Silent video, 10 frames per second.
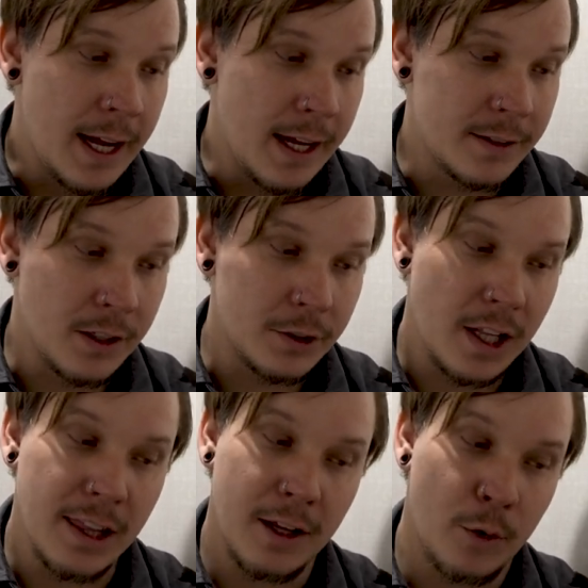is there's
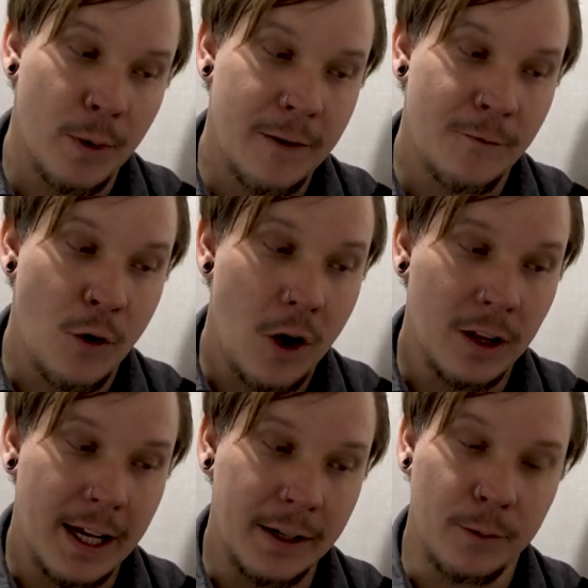a little red fault
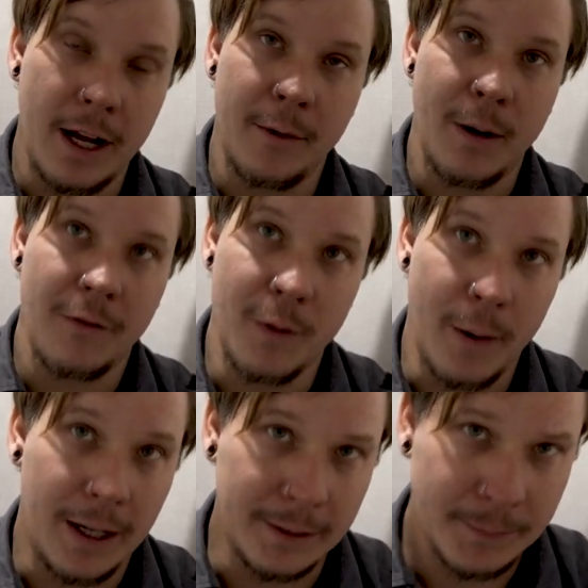light right above the
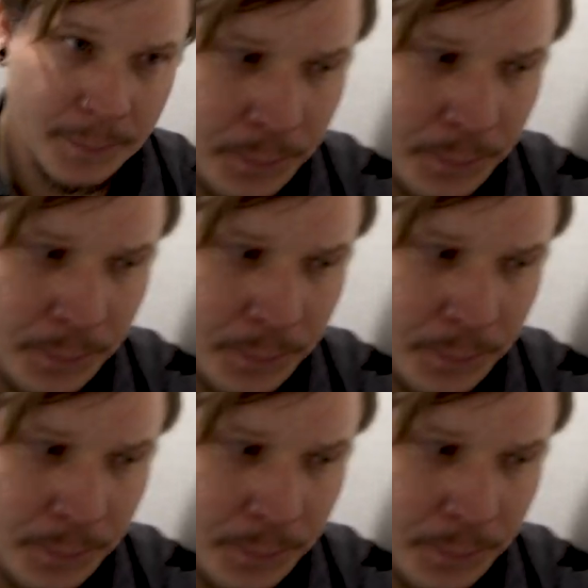button.